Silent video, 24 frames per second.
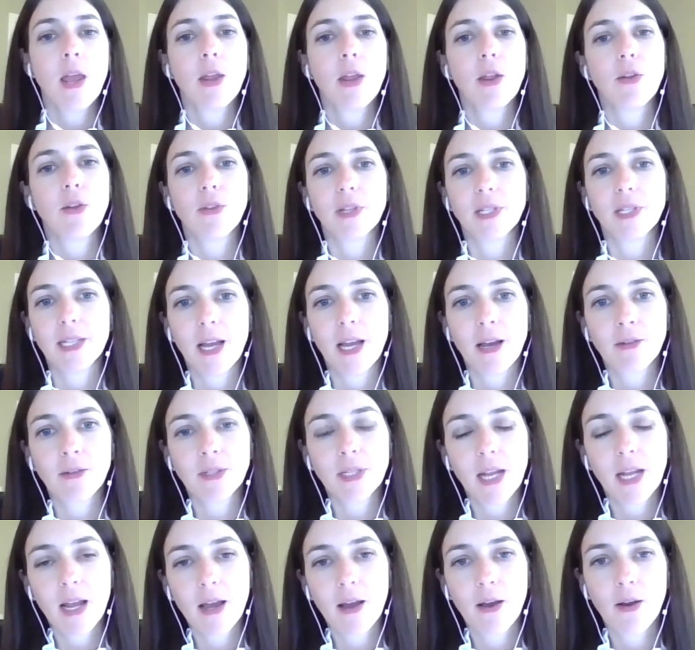The
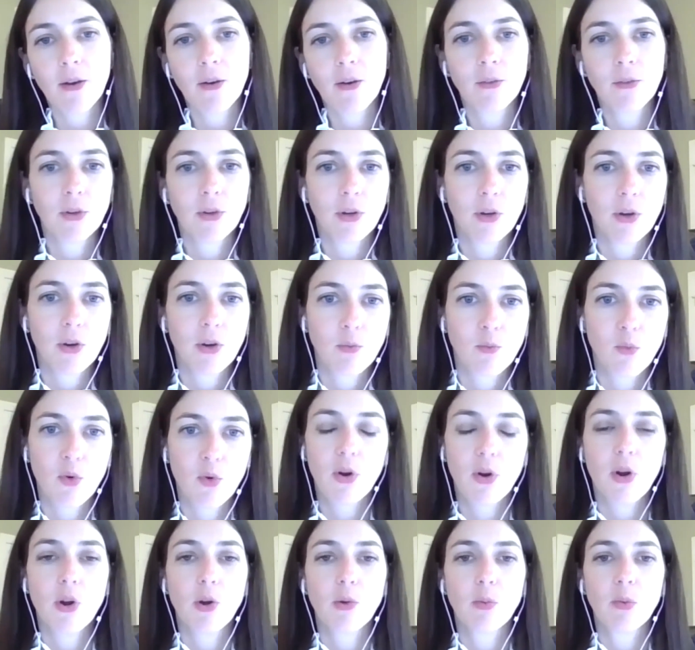downtown or
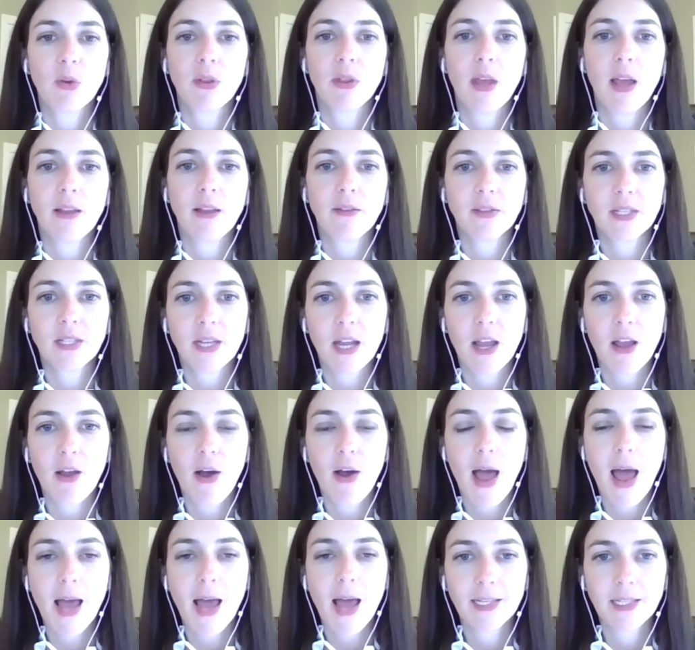more urban lifestyle
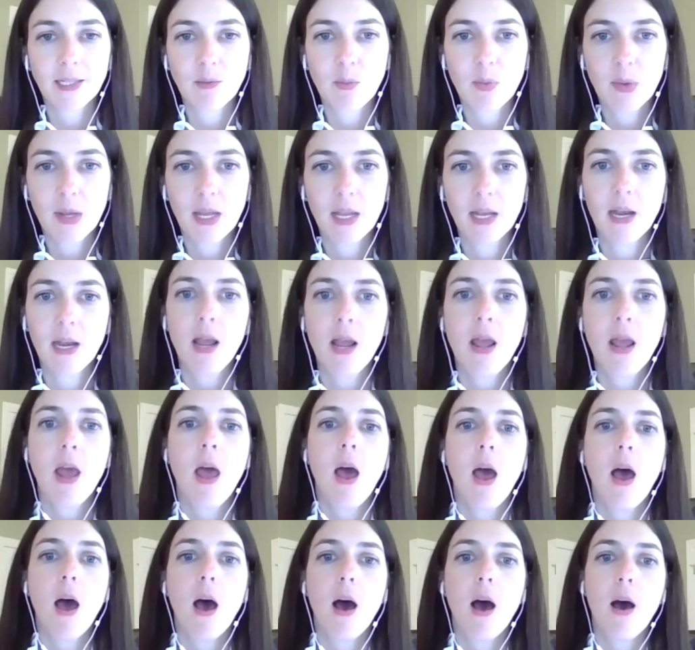hasn't been
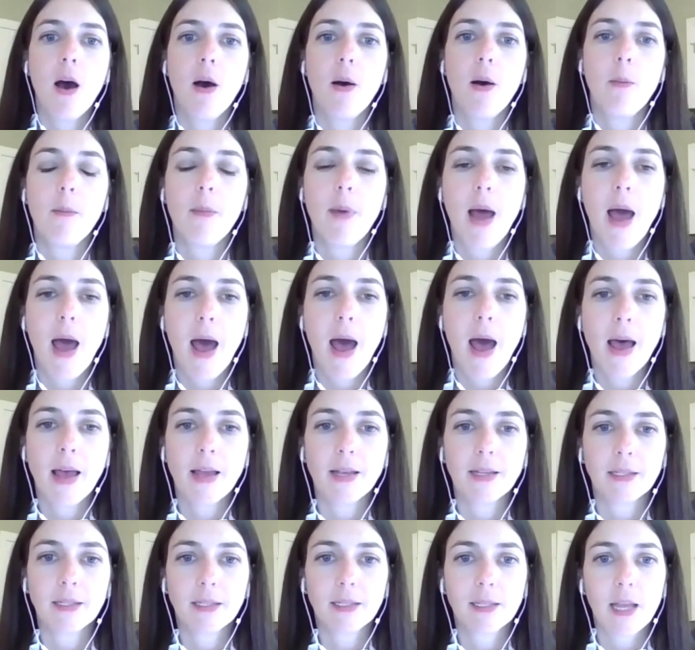
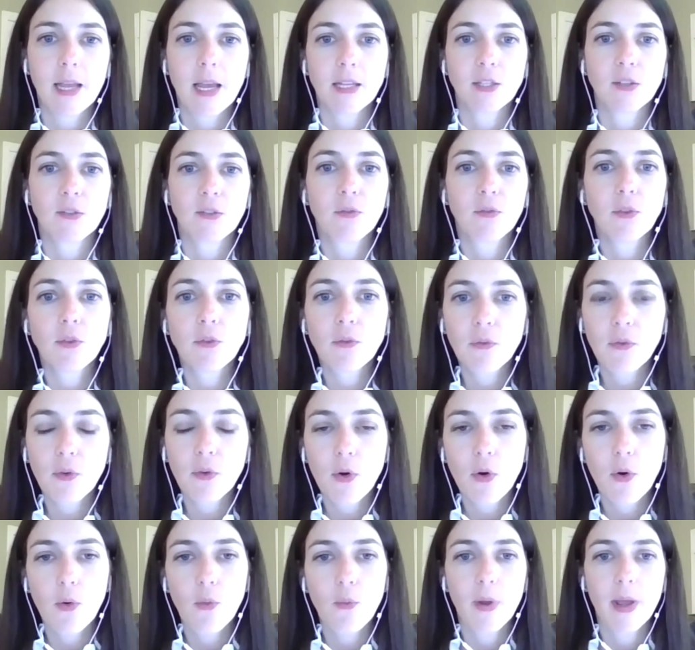as
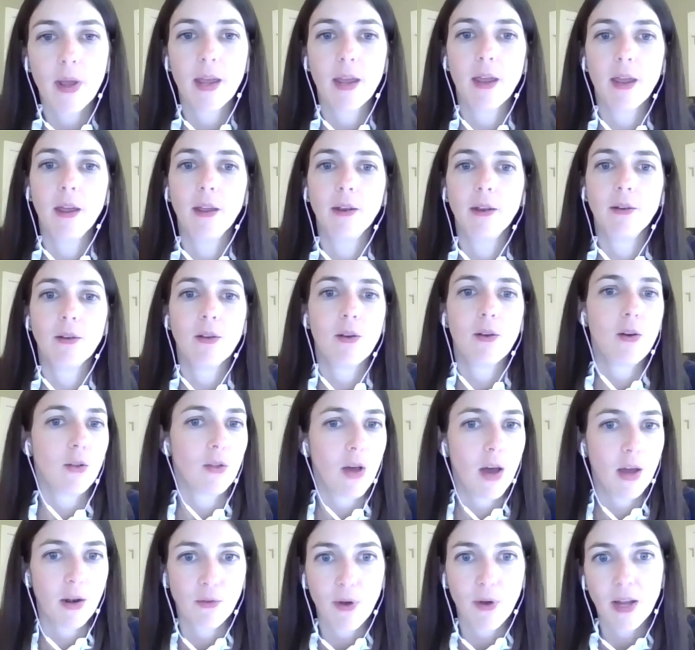fruitful when a
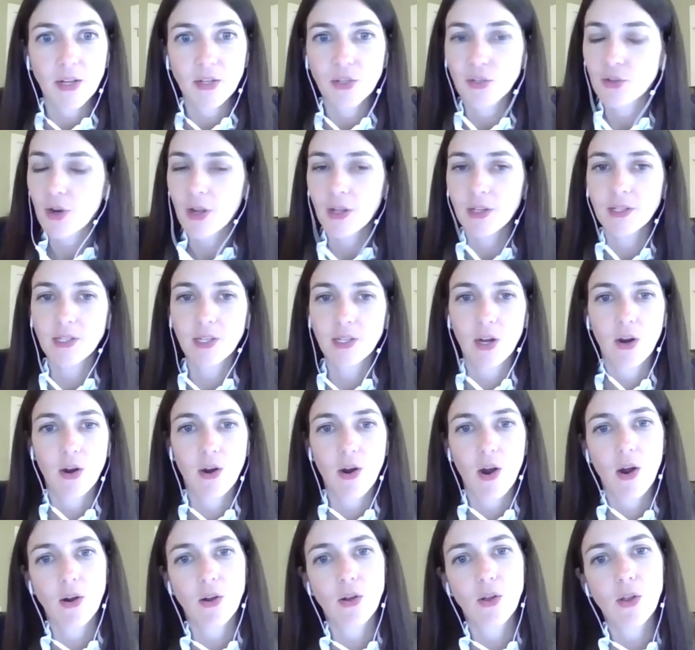lot of restaurants
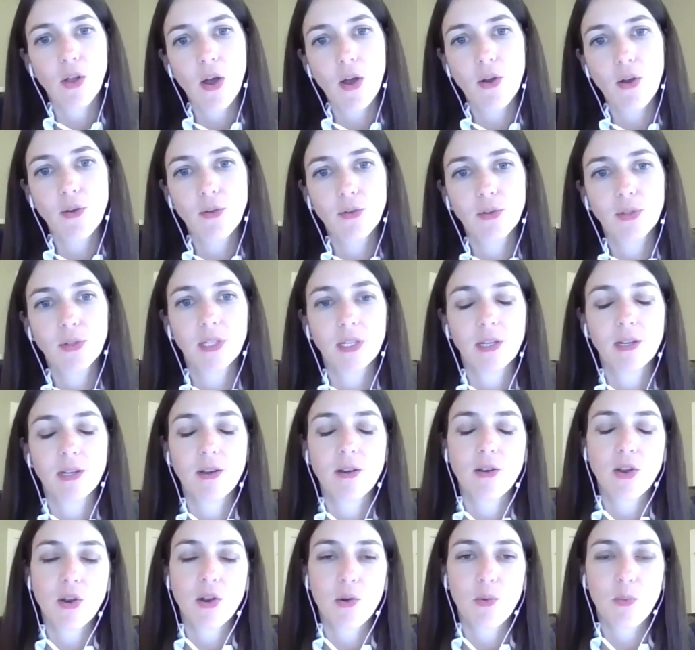are closed
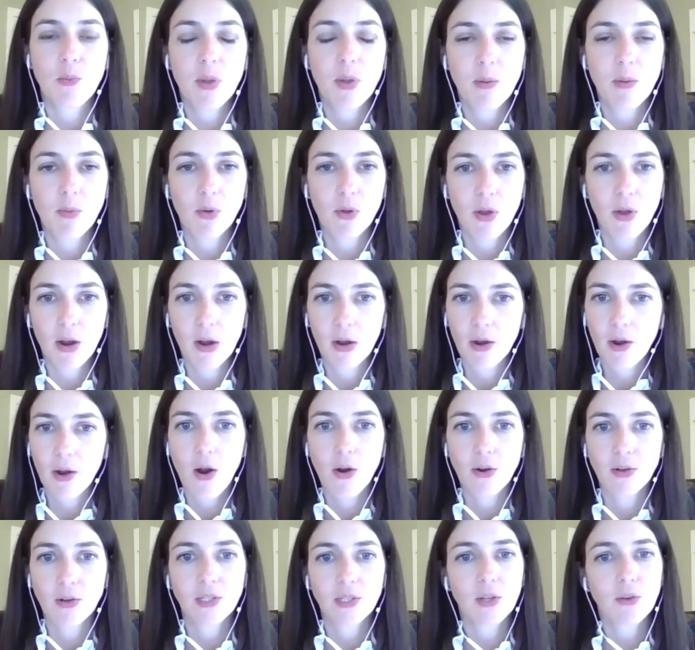and people
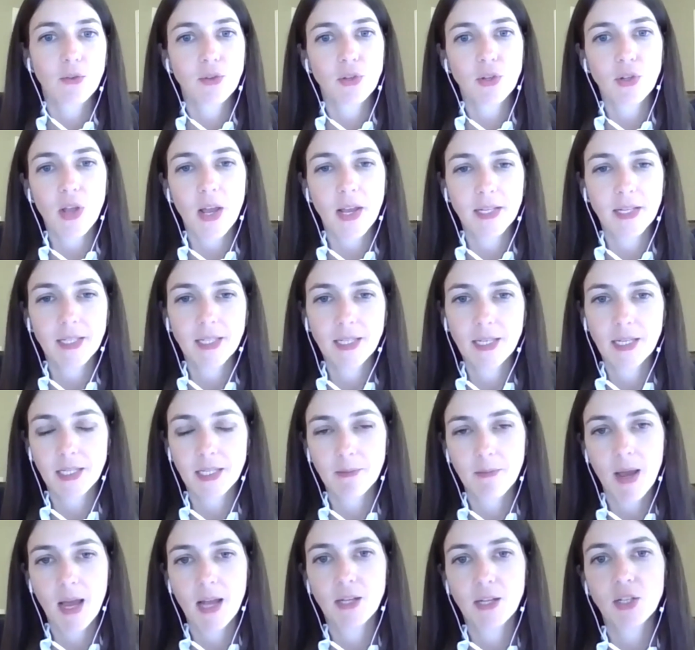aren't socializing as
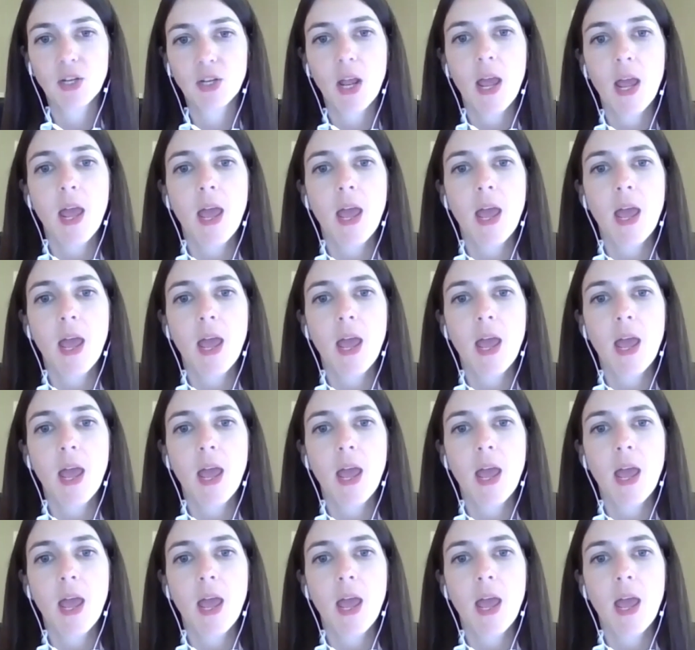much.